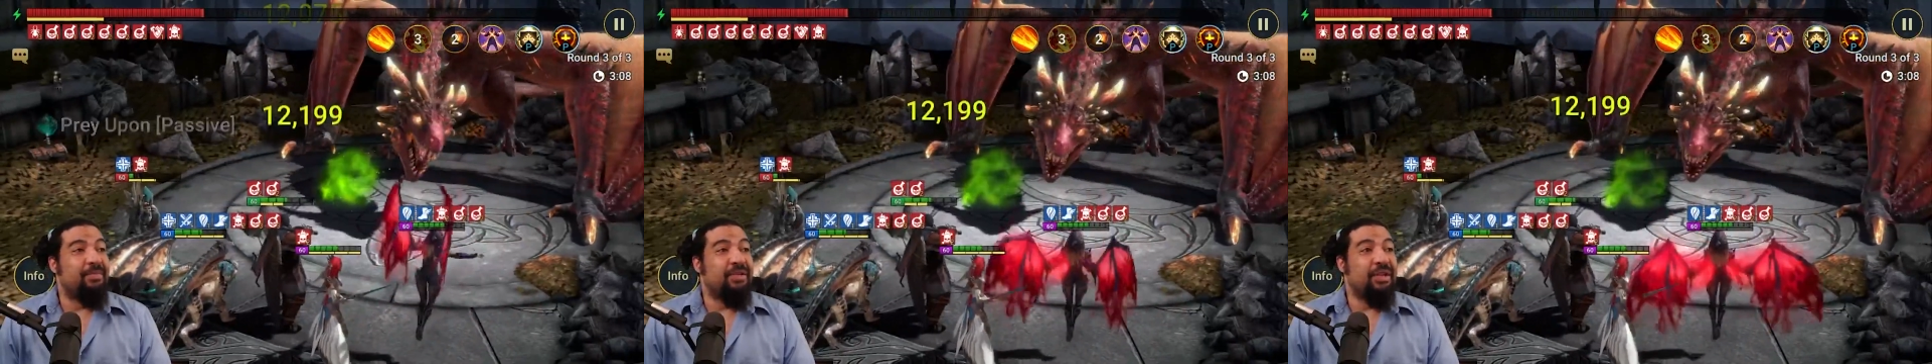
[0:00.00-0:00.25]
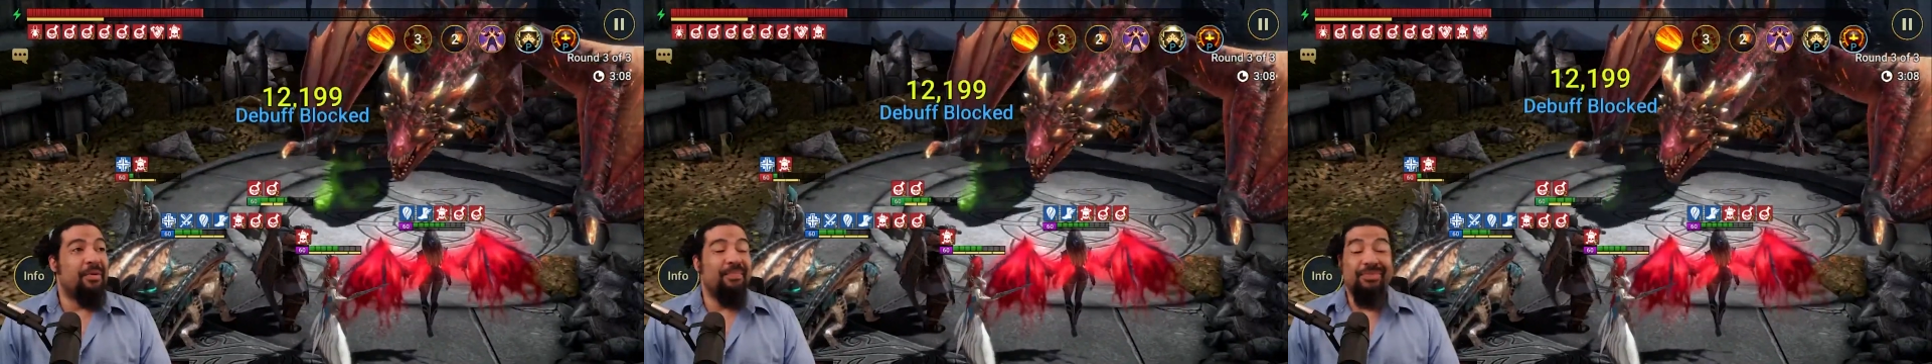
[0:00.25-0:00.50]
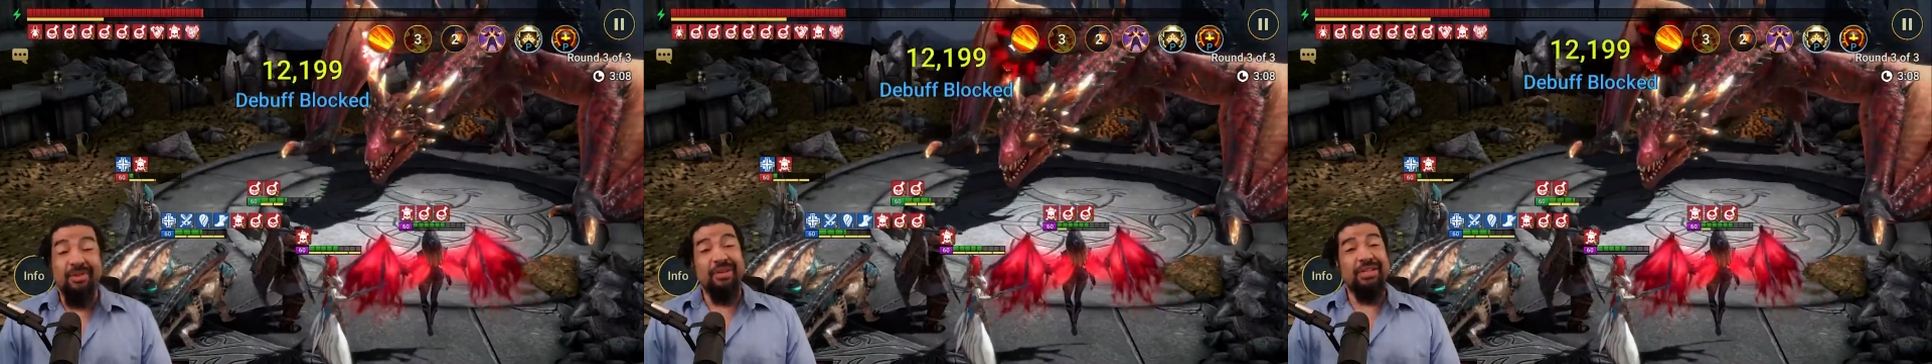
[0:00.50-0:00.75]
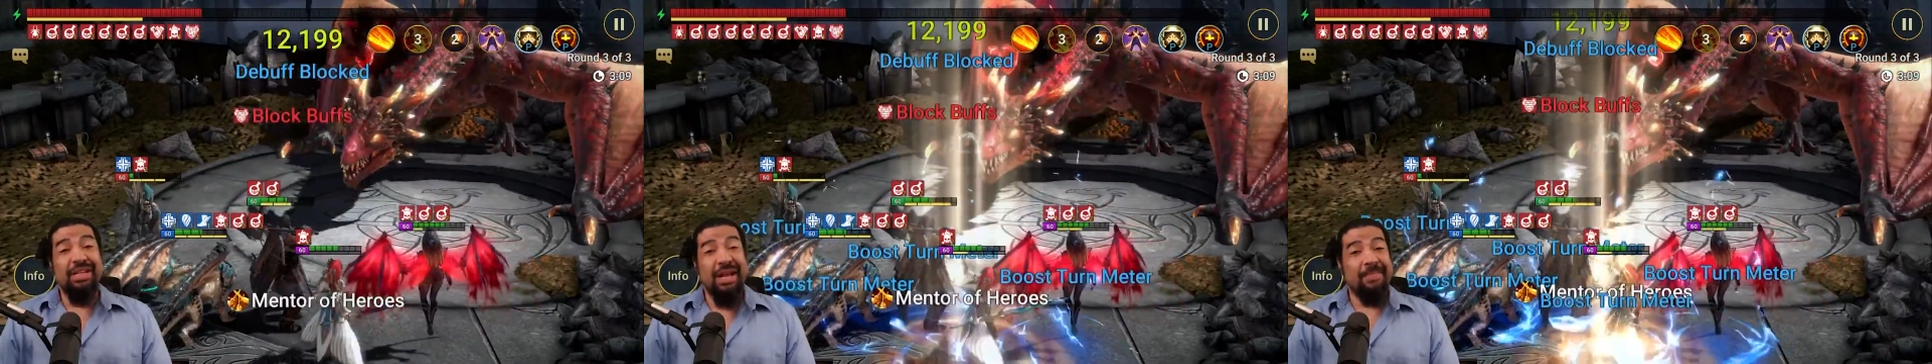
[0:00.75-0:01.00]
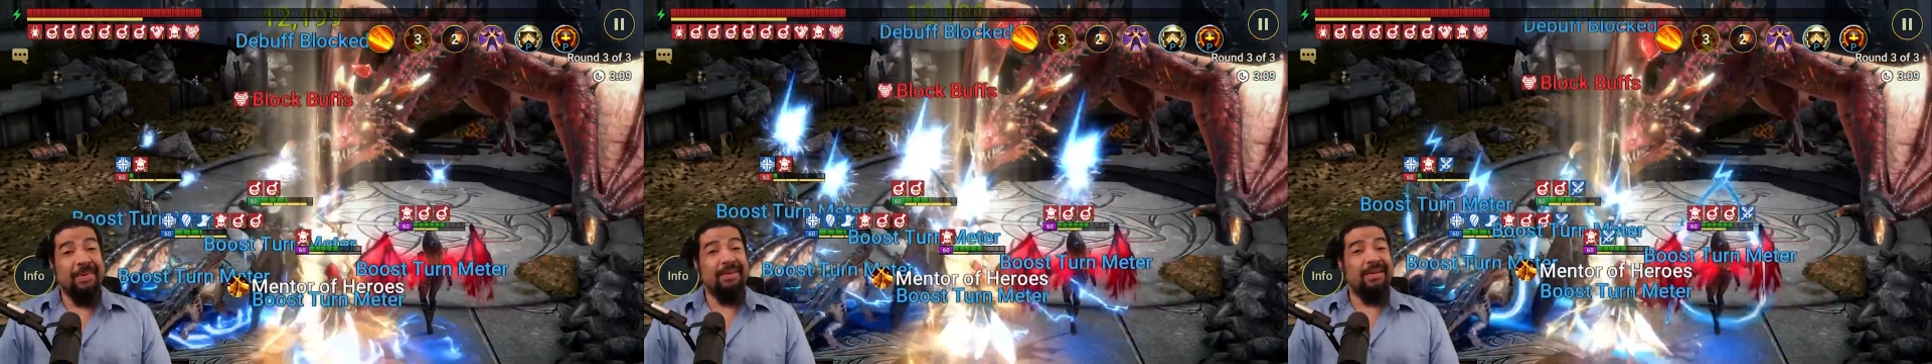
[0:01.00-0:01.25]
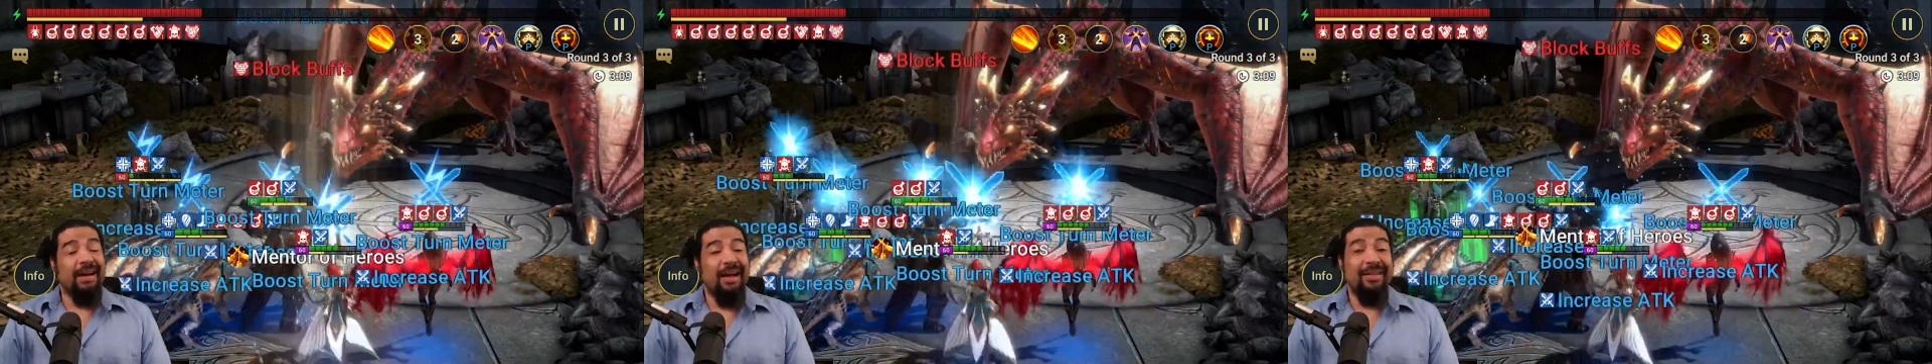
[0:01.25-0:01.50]
So good
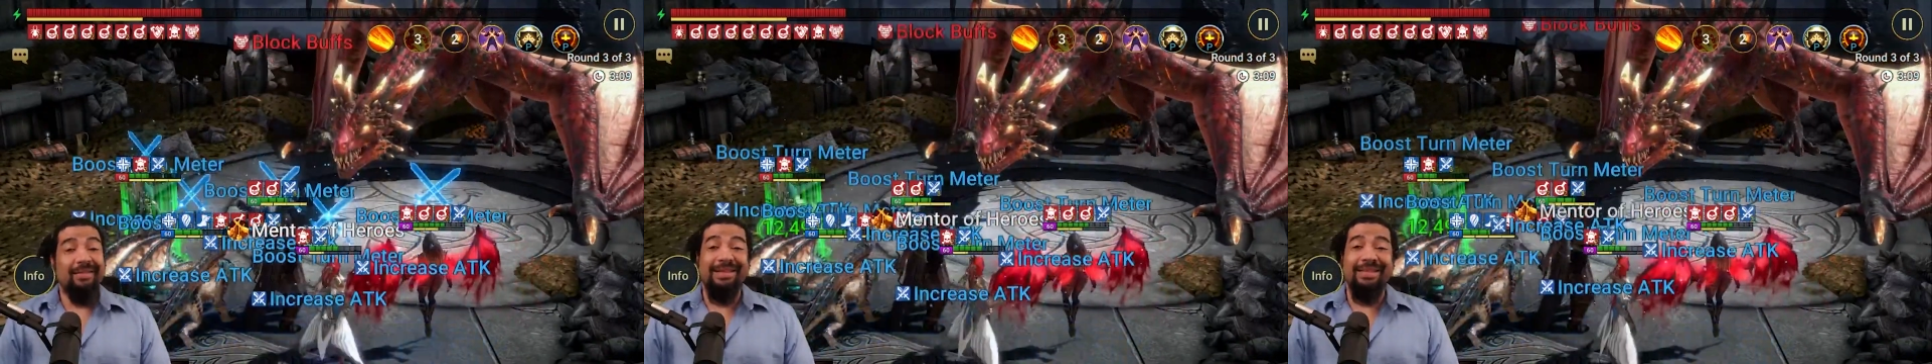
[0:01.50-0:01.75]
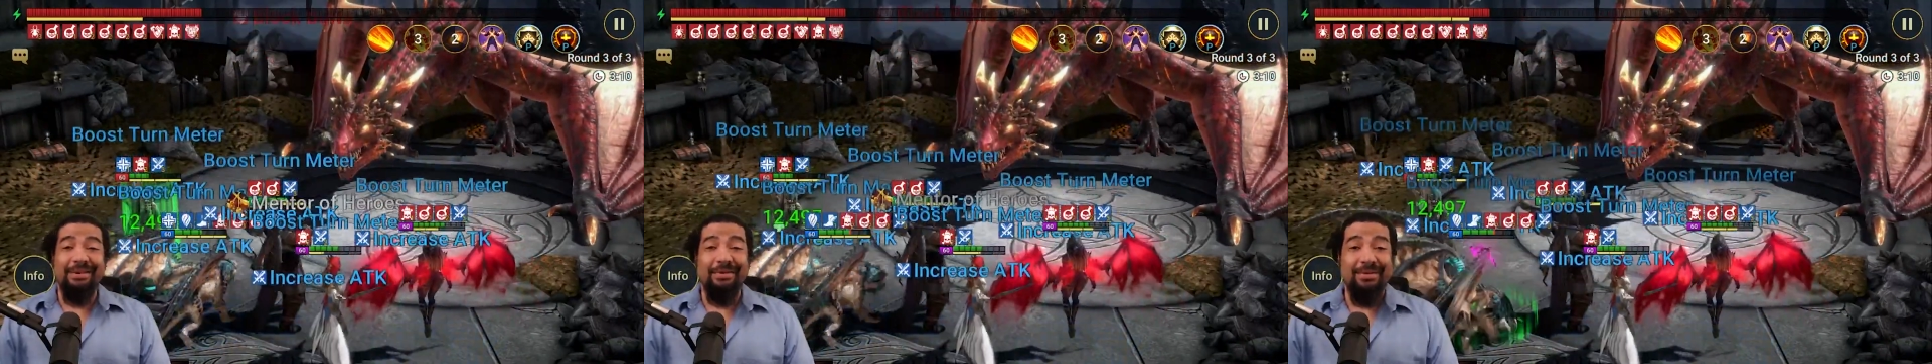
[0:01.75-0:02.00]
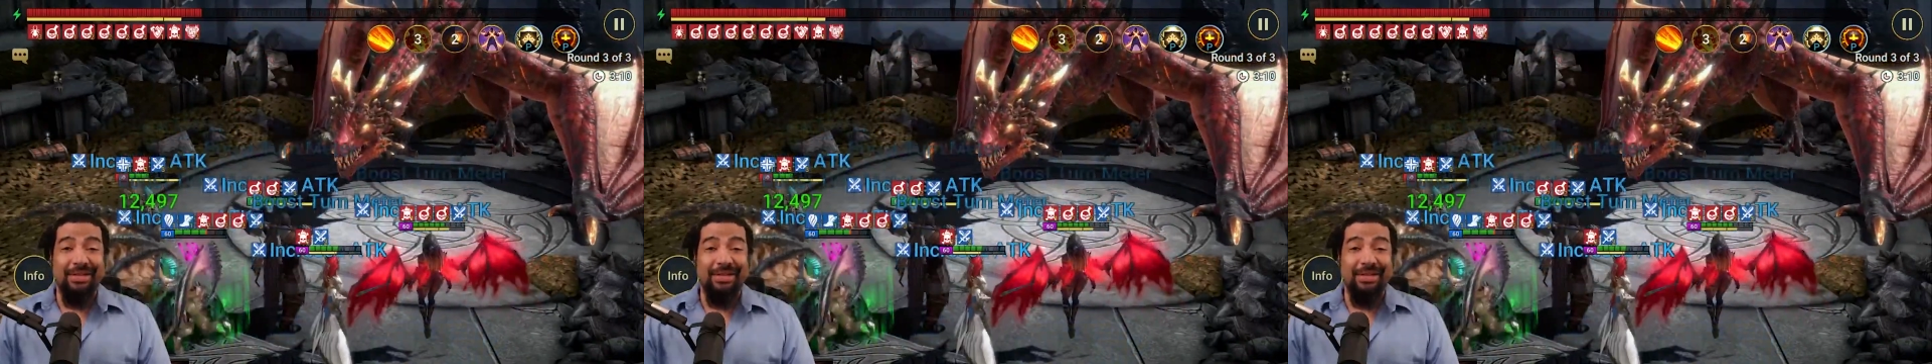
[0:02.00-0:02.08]
champion. Let's go